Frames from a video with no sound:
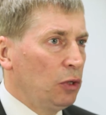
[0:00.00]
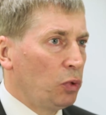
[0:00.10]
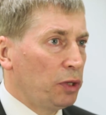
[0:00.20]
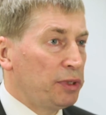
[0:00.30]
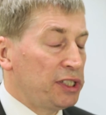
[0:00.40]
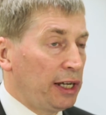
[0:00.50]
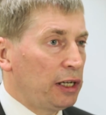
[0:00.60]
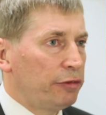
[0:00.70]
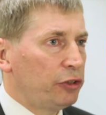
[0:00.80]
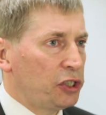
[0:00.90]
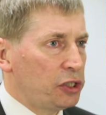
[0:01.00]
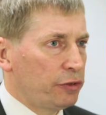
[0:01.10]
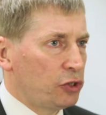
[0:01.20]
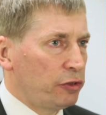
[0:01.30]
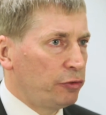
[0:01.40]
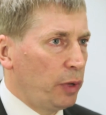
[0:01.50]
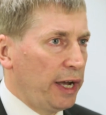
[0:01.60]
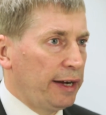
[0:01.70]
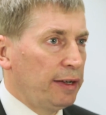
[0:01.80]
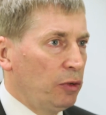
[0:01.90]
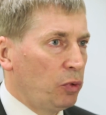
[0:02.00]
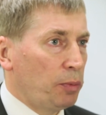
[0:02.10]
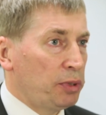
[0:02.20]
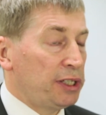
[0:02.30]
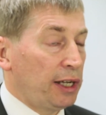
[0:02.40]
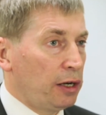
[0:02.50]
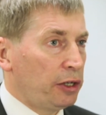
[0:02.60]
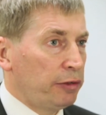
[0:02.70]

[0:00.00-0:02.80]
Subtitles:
with a particular version of software with a particular